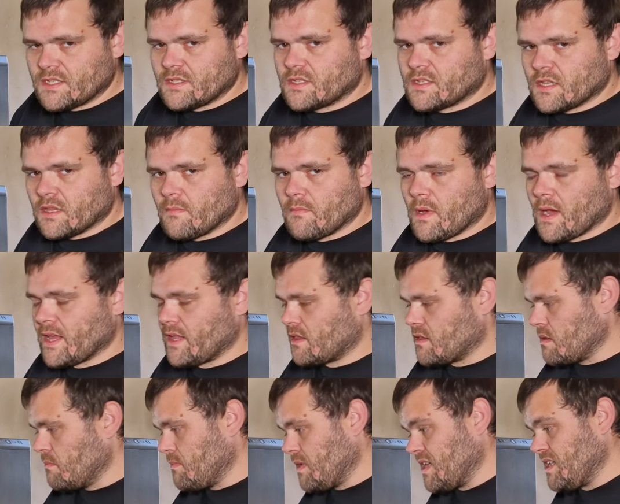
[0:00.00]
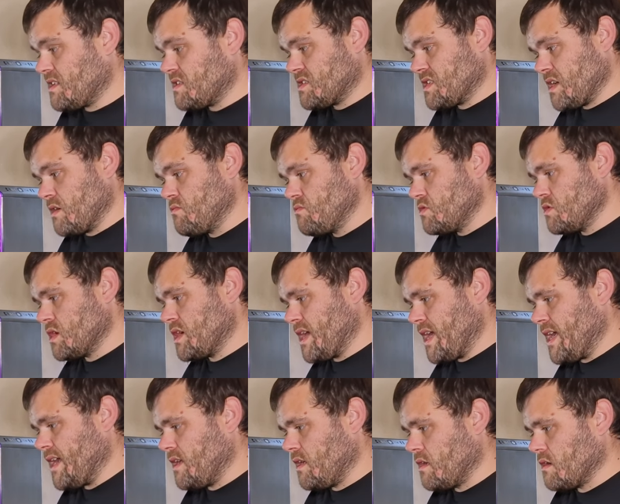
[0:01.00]
to the mic sounds
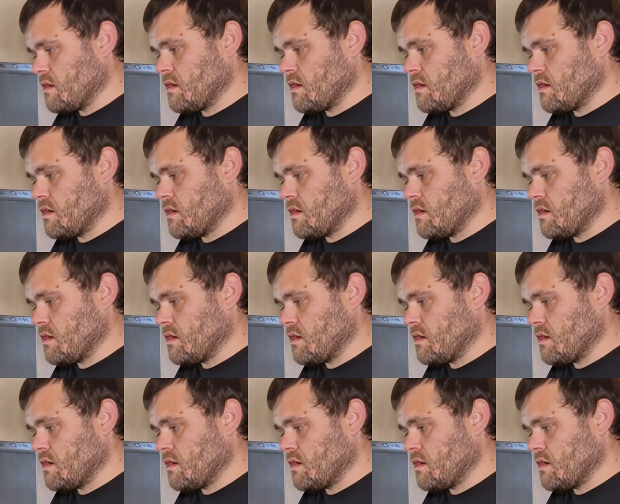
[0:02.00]
okay.